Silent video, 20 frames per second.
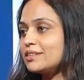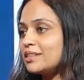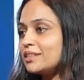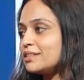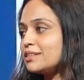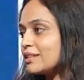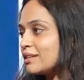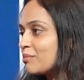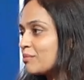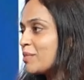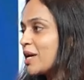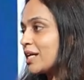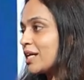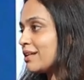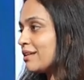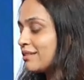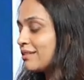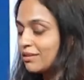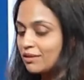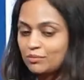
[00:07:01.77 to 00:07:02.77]
reaching the
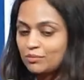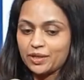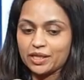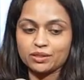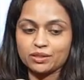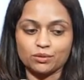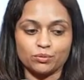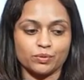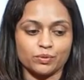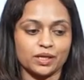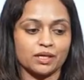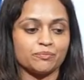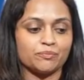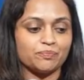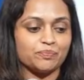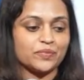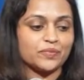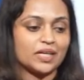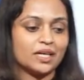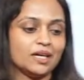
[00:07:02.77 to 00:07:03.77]
market in a better way.
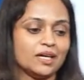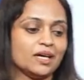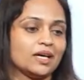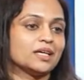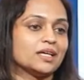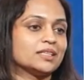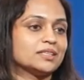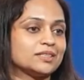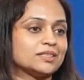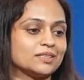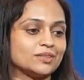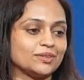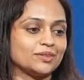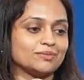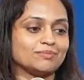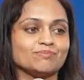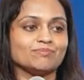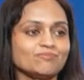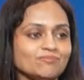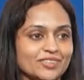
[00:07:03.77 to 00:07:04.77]
So
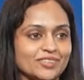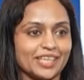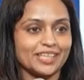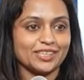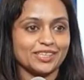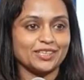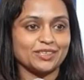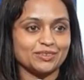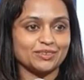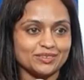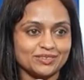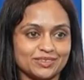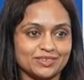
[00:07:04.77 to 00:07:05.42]
thank you.